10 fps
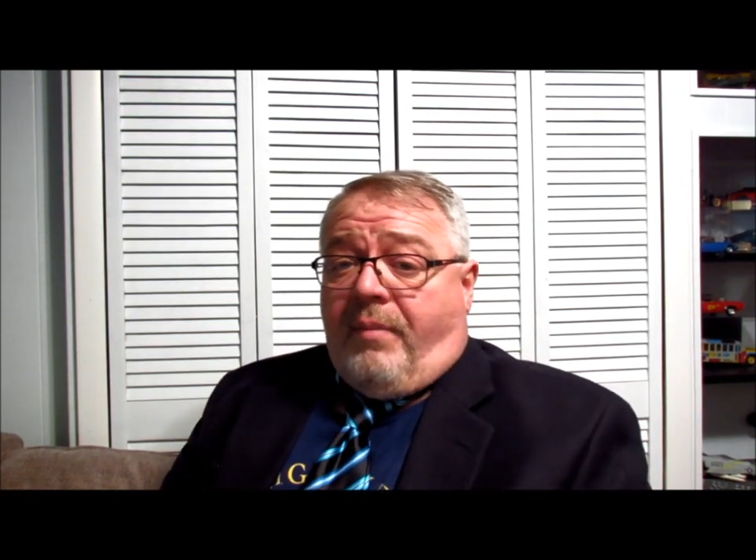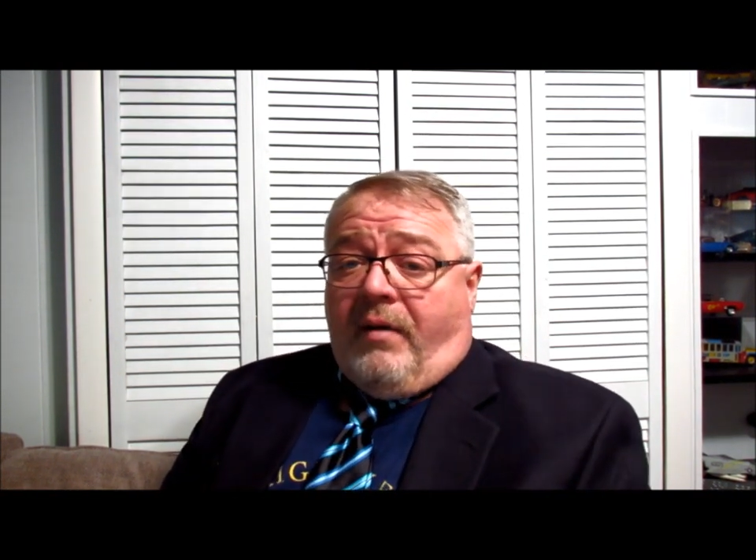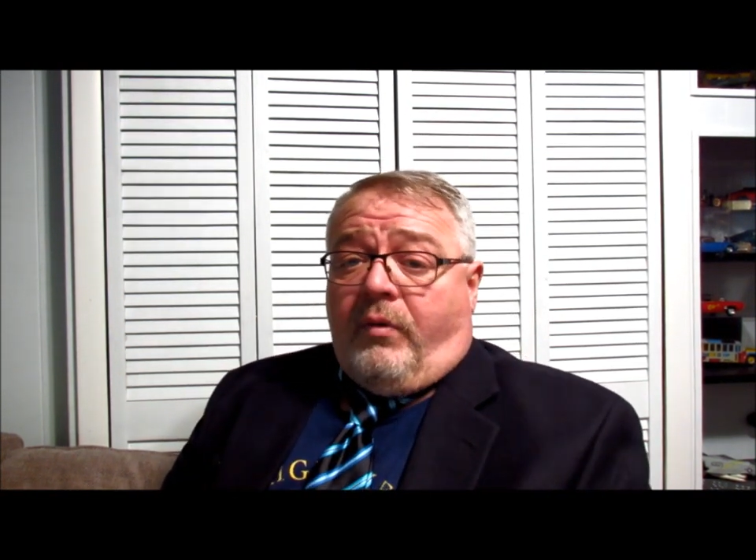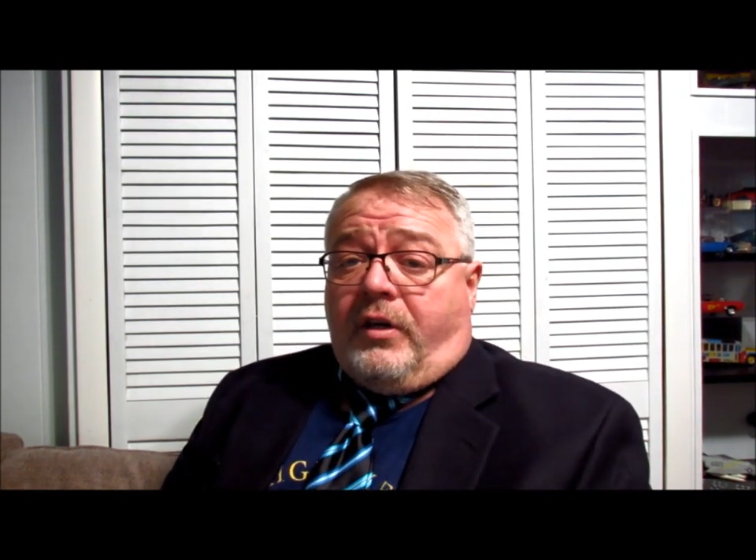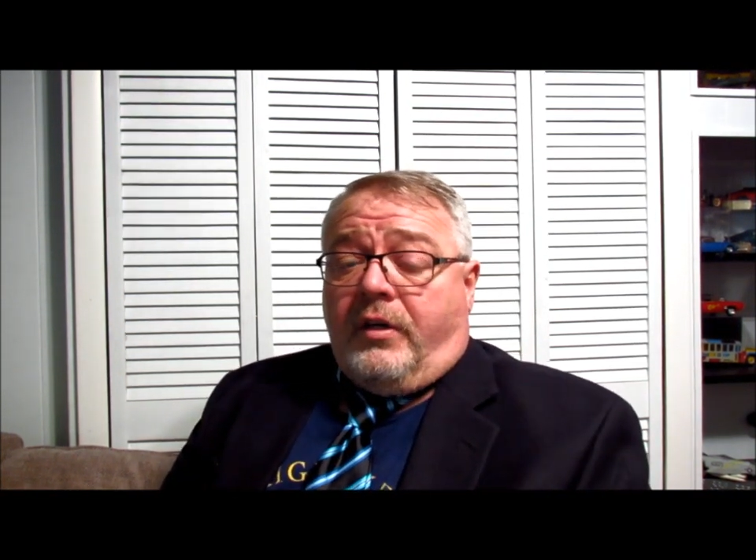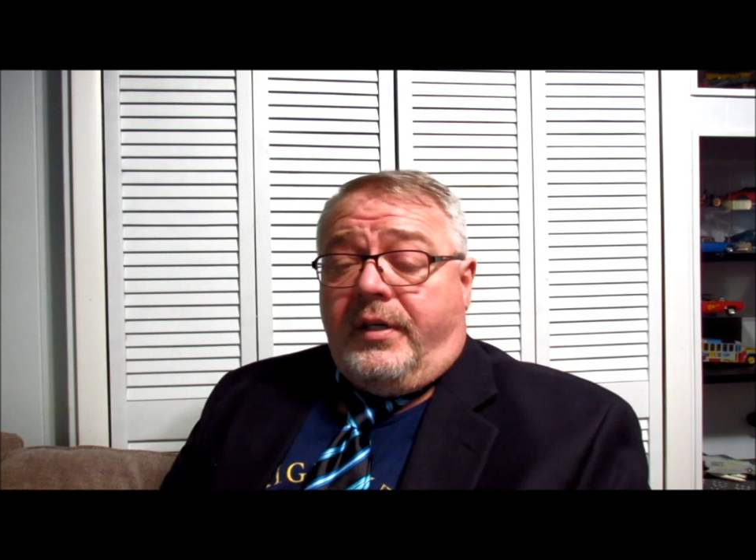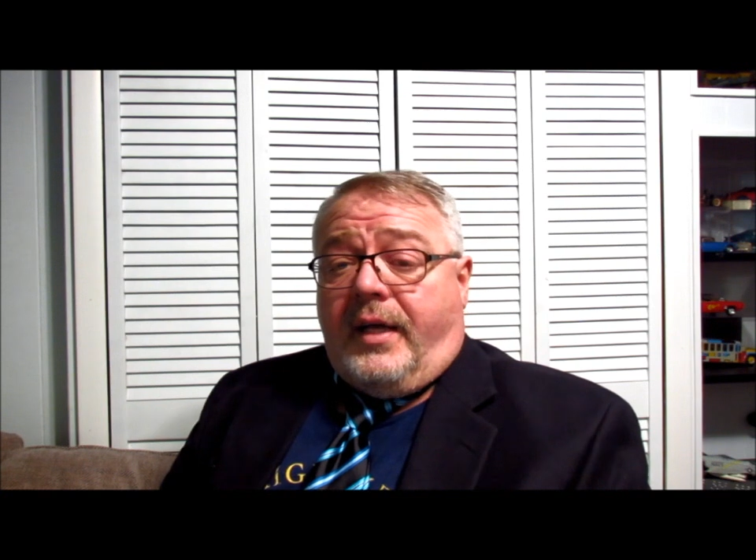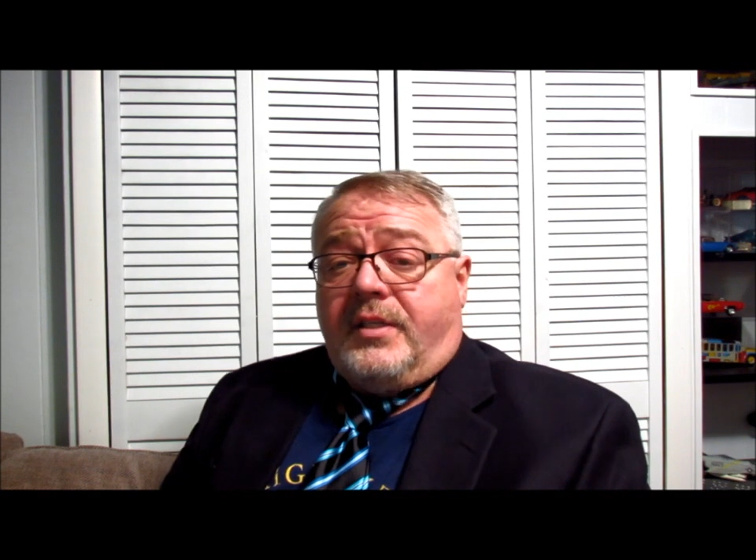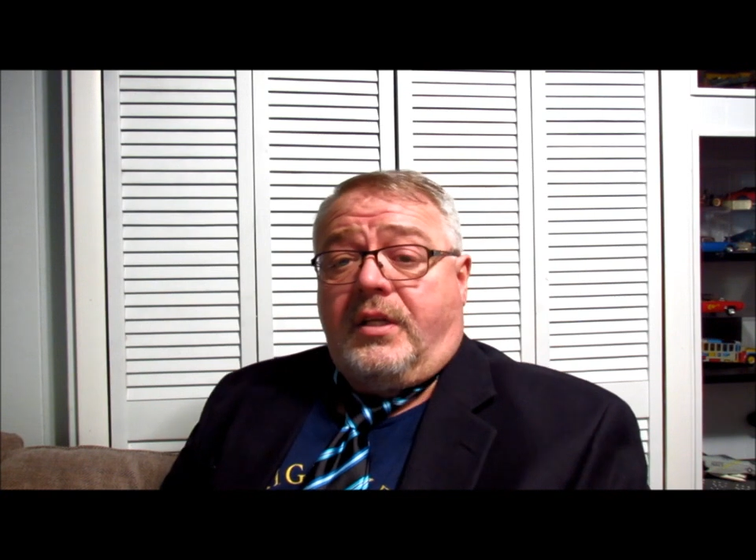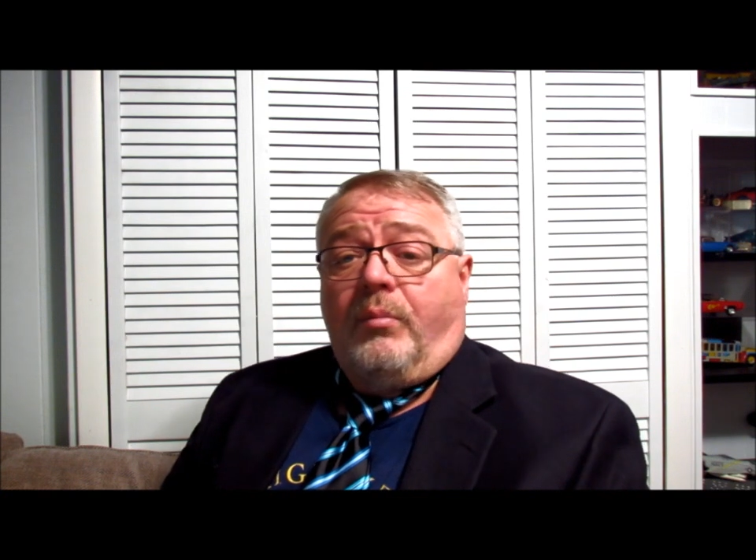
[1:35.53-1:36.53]
Bet we couldn't
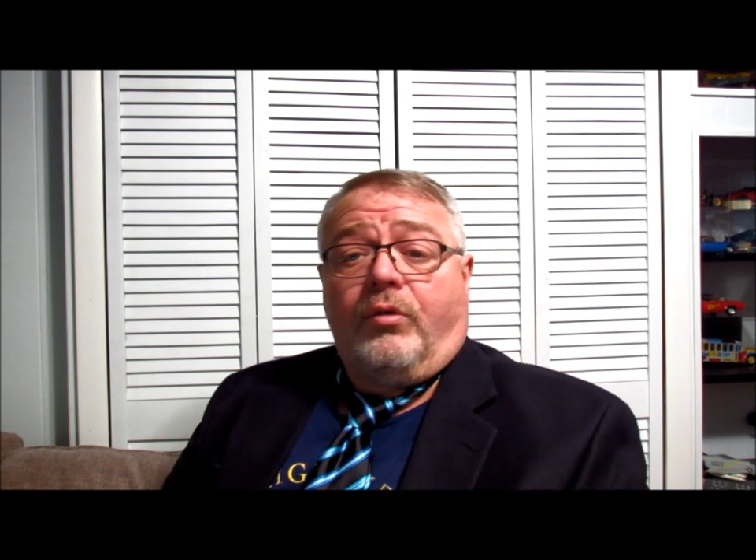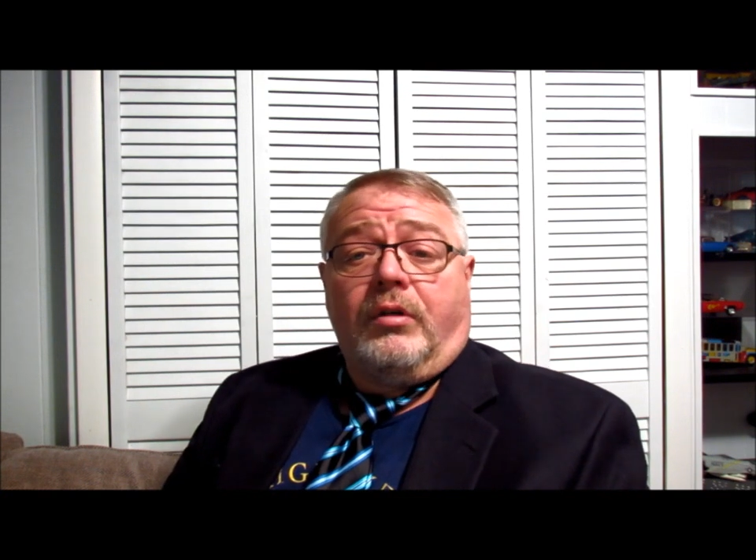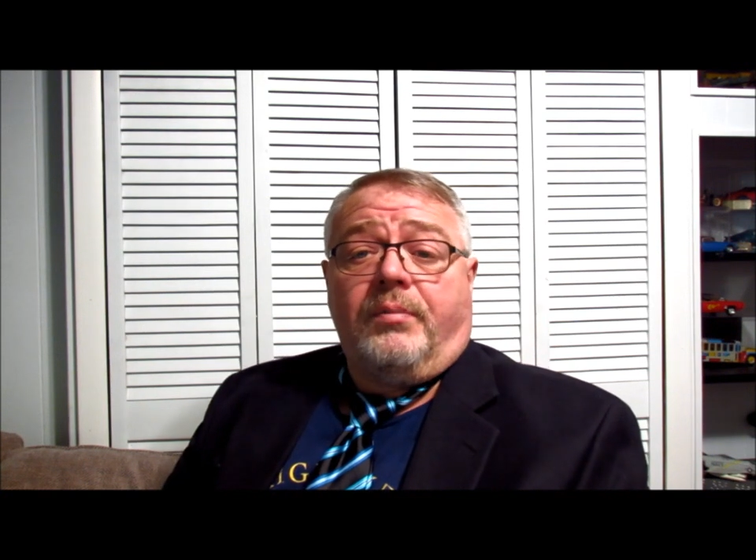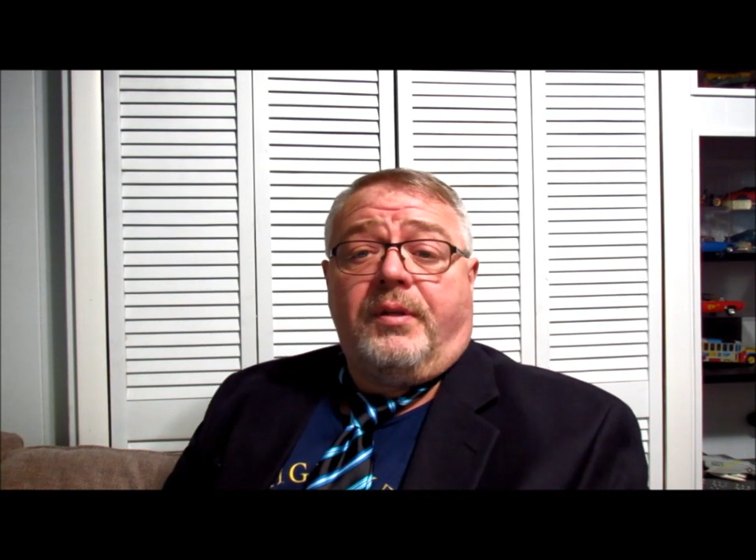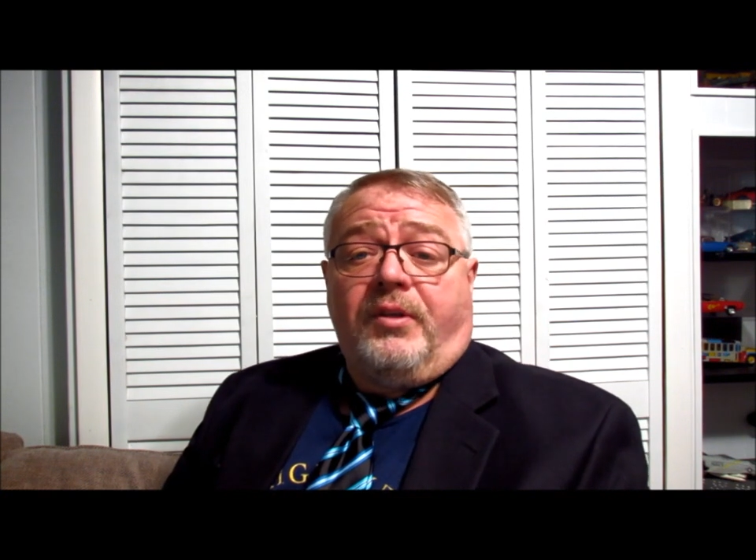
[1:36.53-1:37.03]
get some rube to